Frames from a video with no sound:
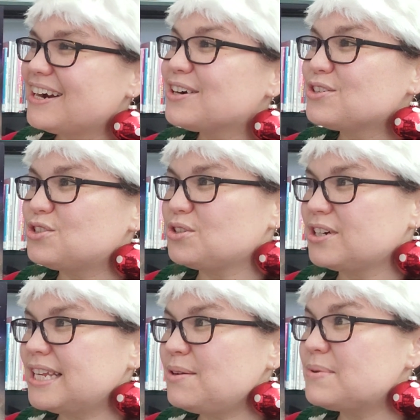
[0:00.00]
Her
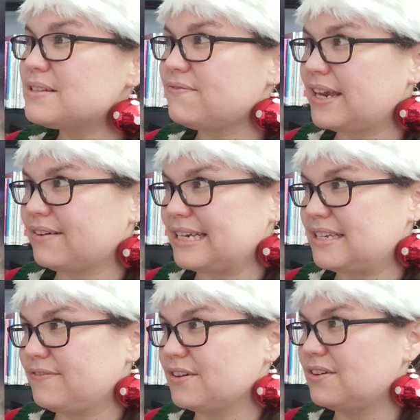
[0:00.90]
journey was very
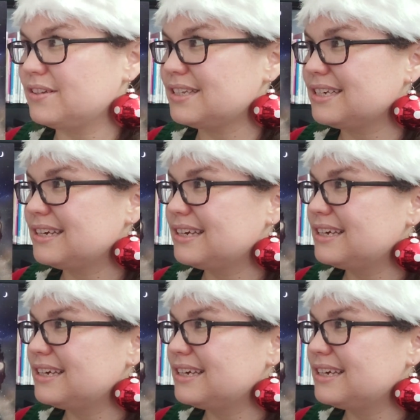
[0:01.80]
difficult.